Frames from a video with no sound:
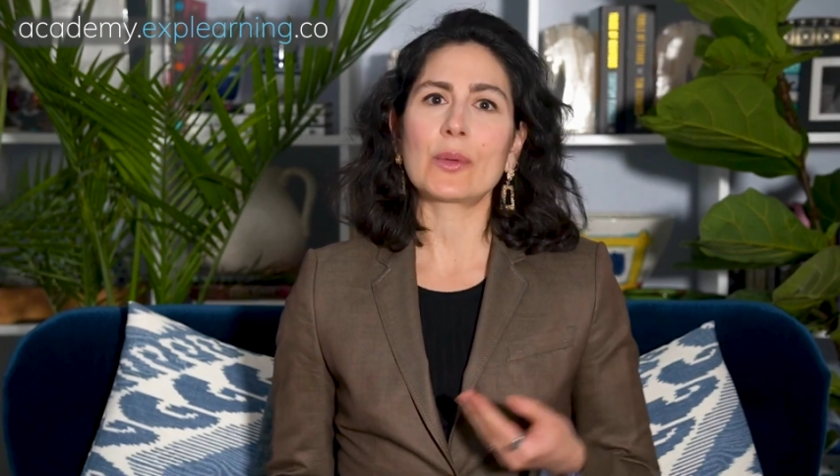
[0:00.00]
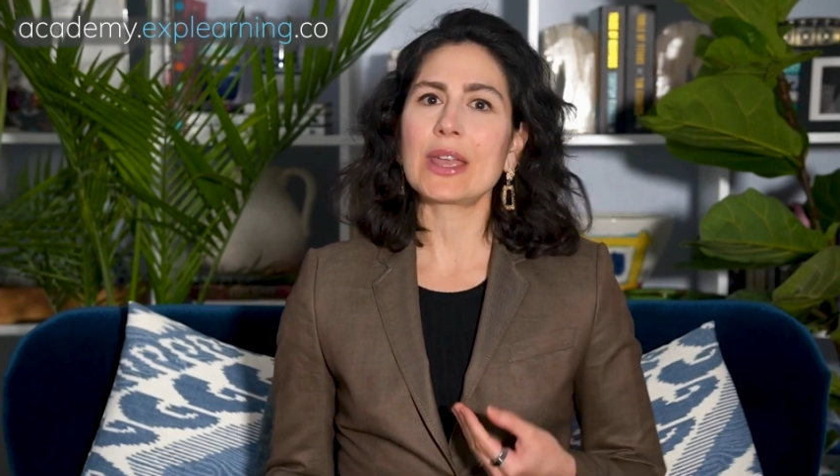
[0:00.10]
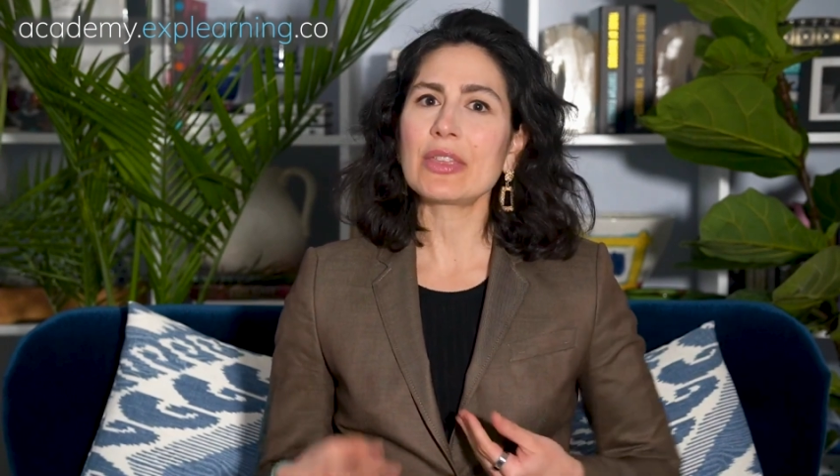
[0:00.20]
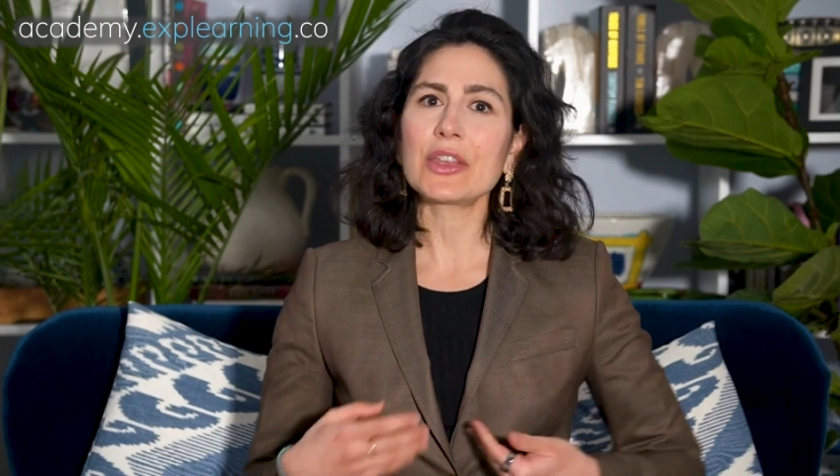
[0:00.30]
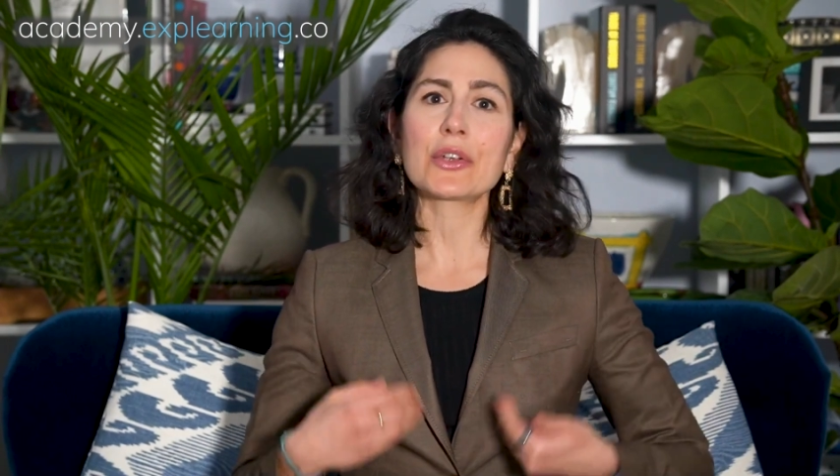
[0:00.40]
a
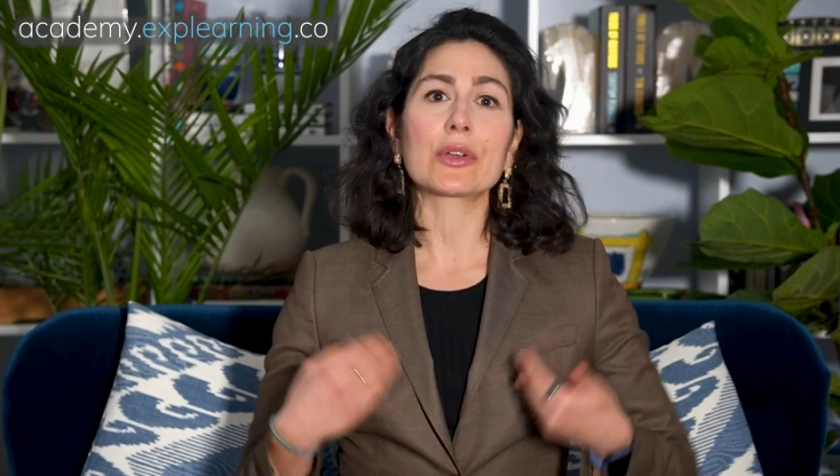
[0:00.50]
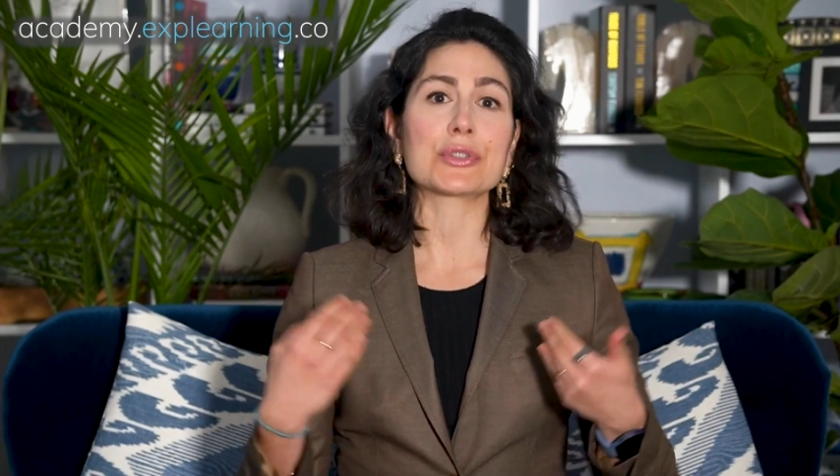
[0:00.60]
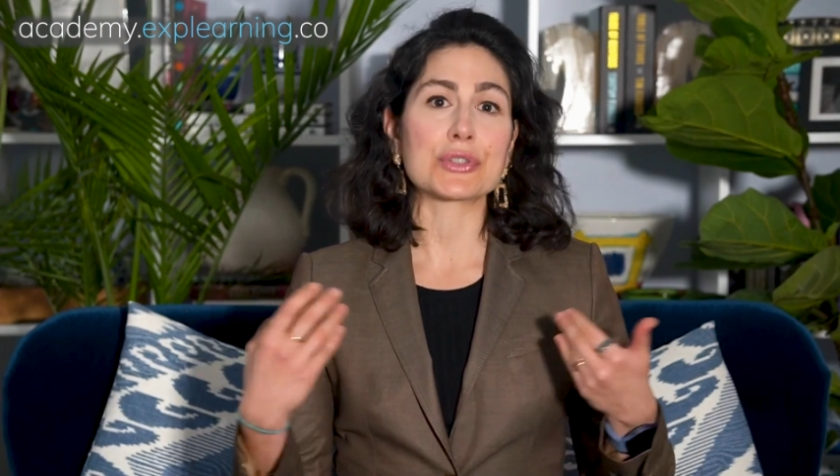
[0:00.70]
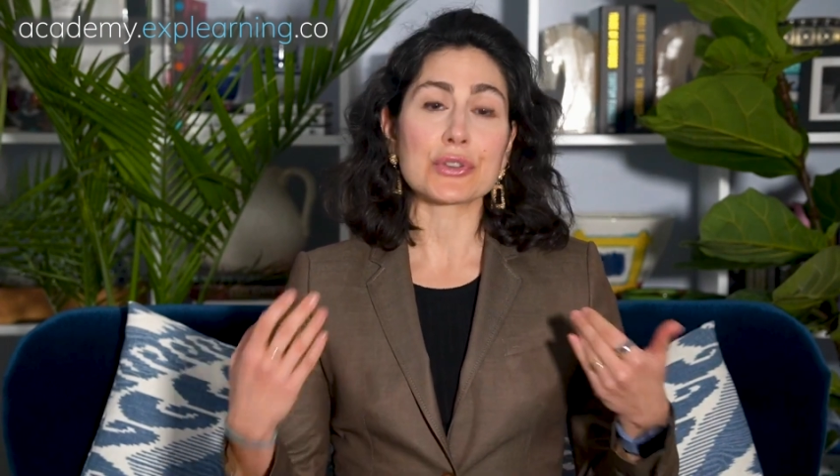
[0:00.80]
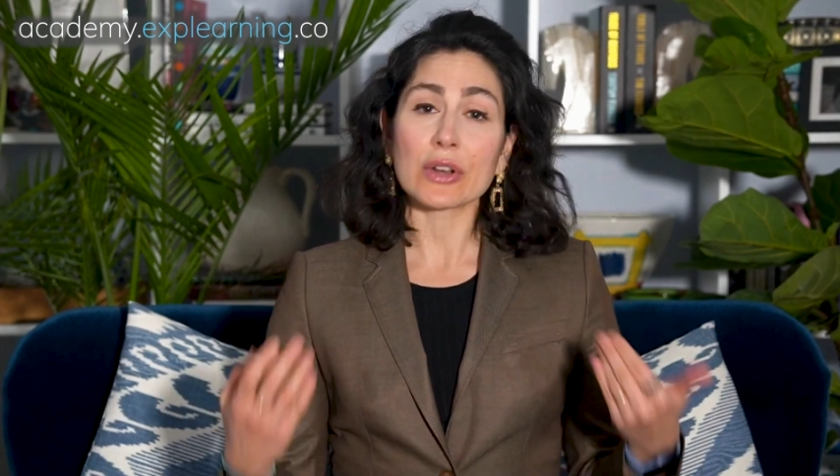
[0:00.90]
way that
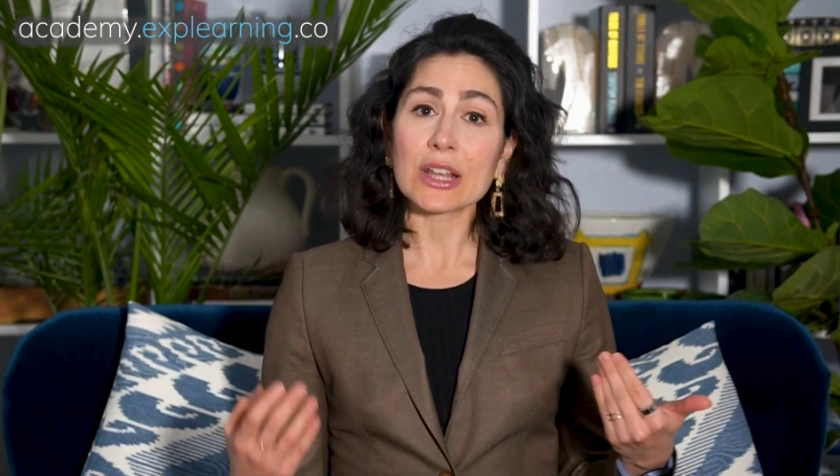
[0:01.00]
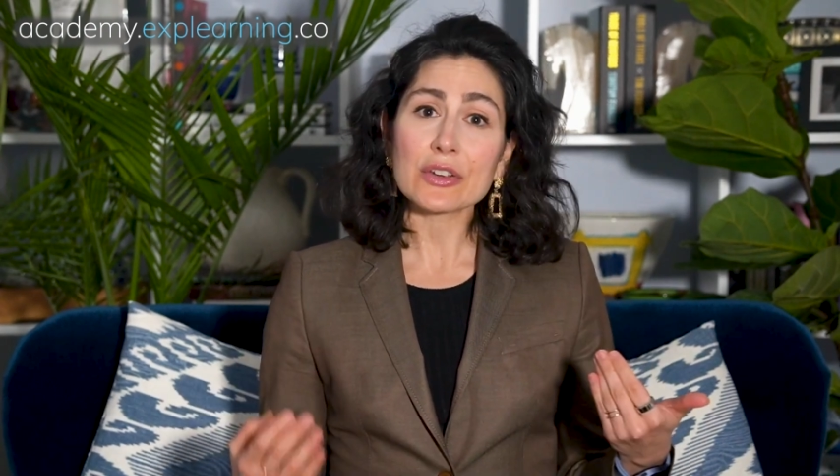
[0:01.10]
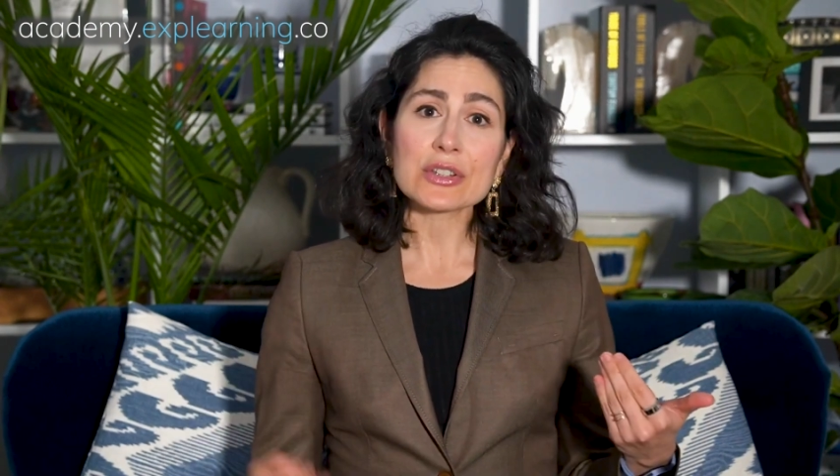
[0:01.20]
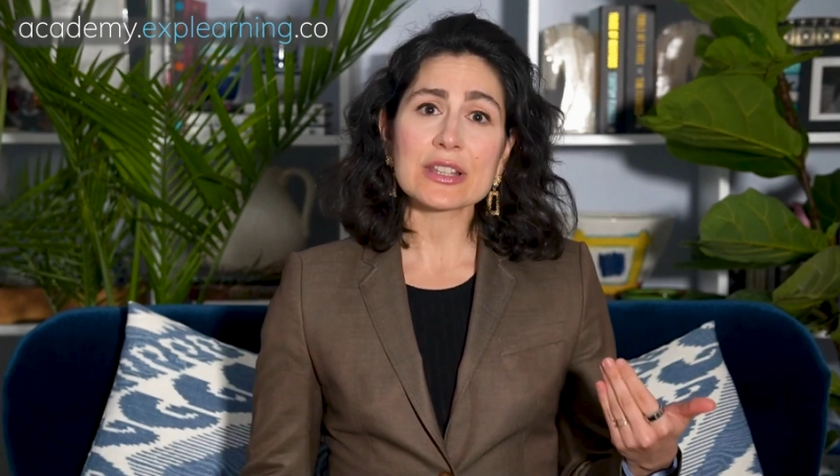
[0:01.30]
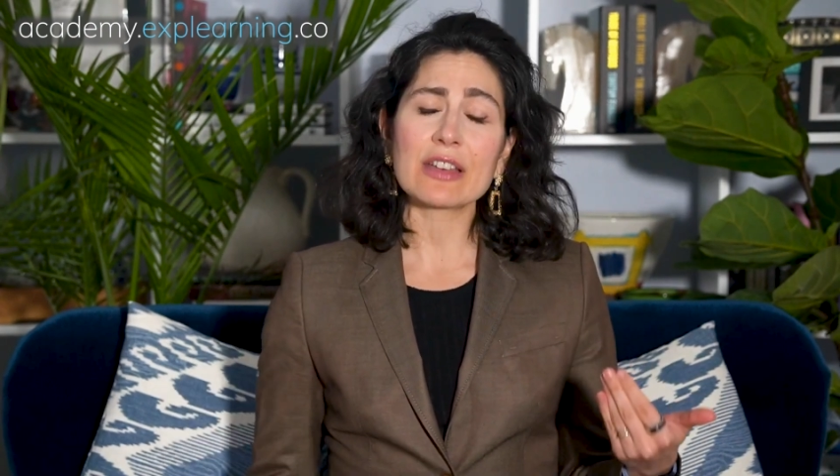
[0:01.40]
you're
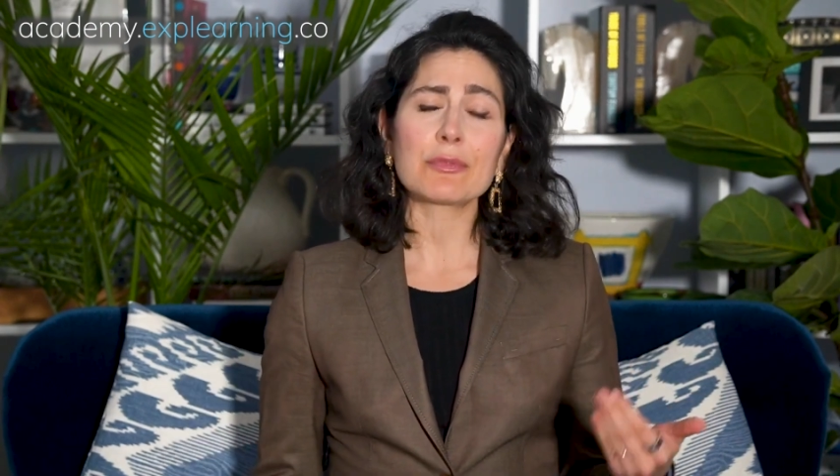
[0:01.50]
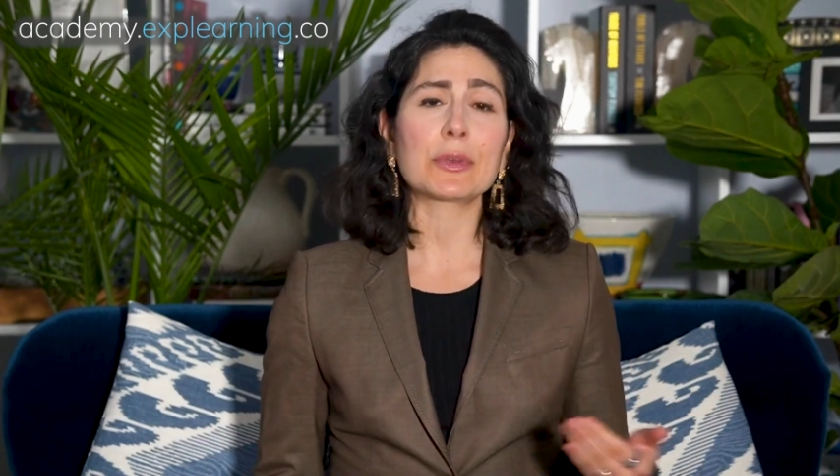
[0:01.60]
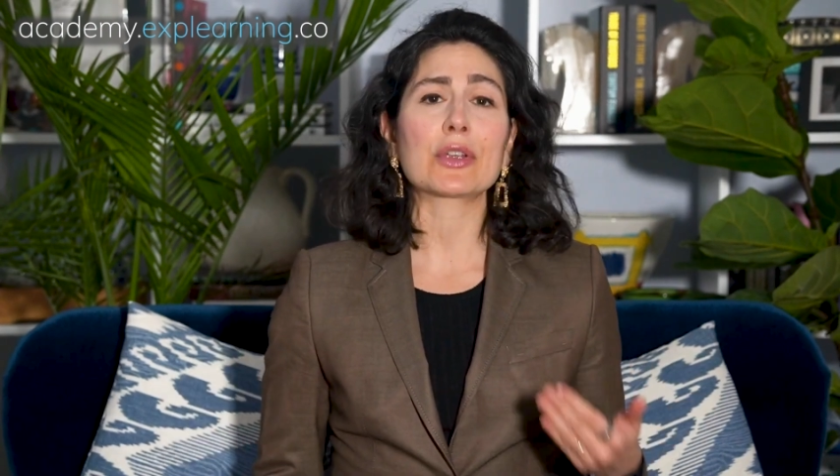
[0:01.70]
asserting yourself,